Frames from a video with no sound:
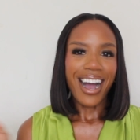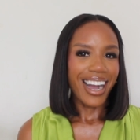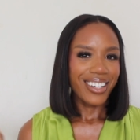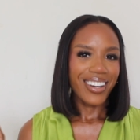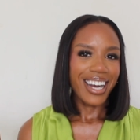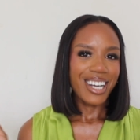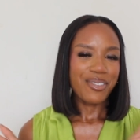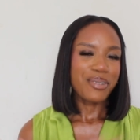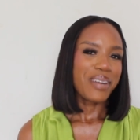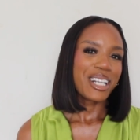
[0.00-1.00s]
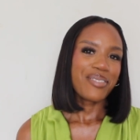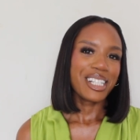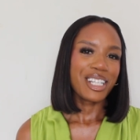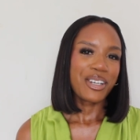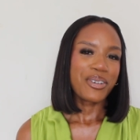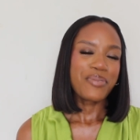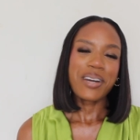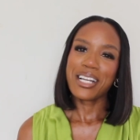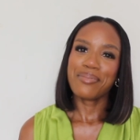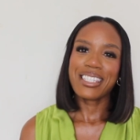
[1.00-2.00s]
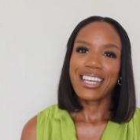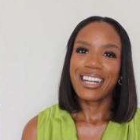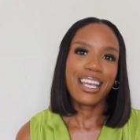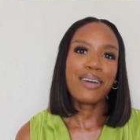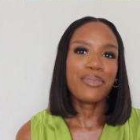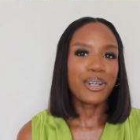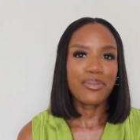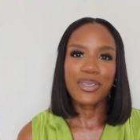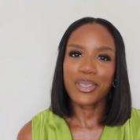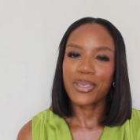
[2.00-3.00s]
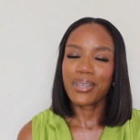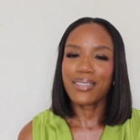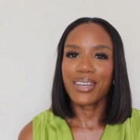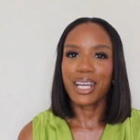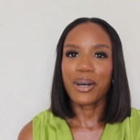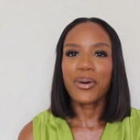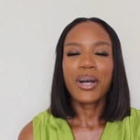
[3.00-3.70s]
Hi you guys, welcome back to my channel. My name is Dani and welcome to this week's video.